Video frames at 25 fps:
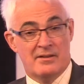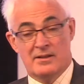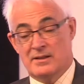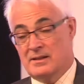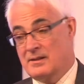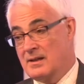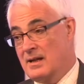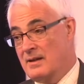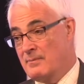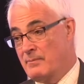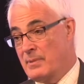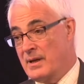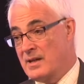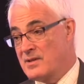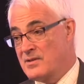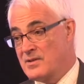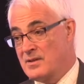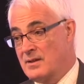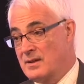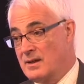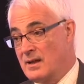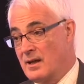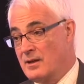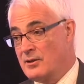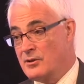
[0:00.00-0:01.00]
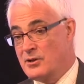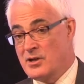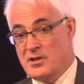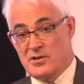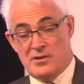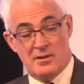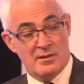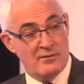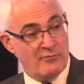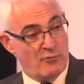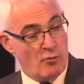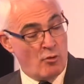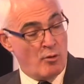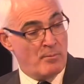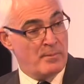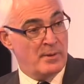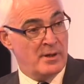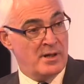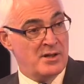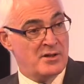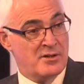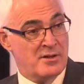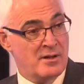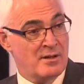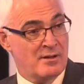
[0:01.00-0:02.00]
that brings in countries in the
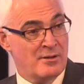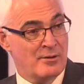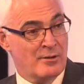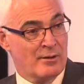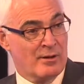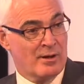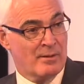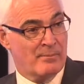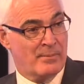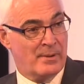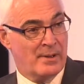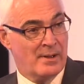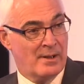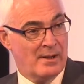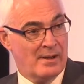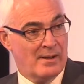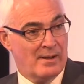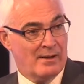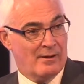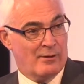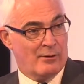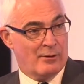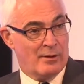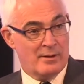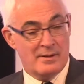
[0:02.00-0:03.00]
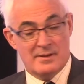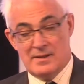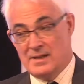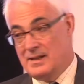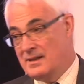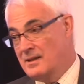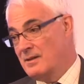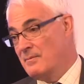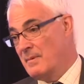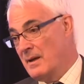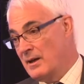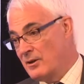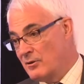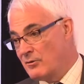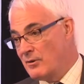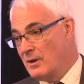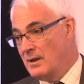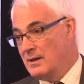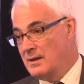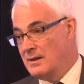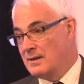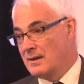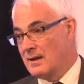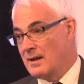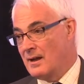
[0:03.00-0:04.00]
former Eastern Europe, or indeed the
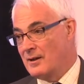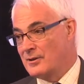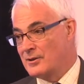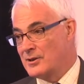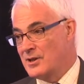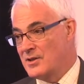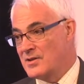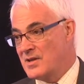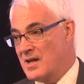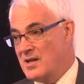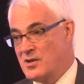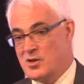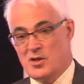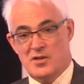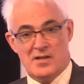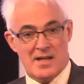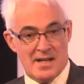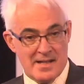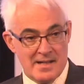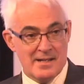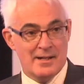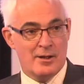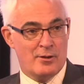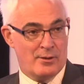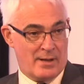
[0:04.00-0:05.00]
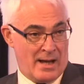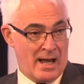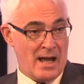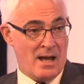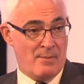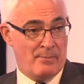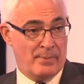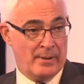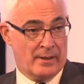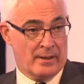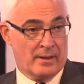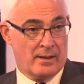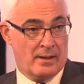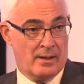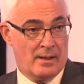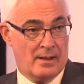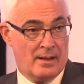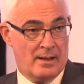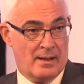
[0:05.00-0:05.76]
Mediterranean countries. It just isn't going to happen.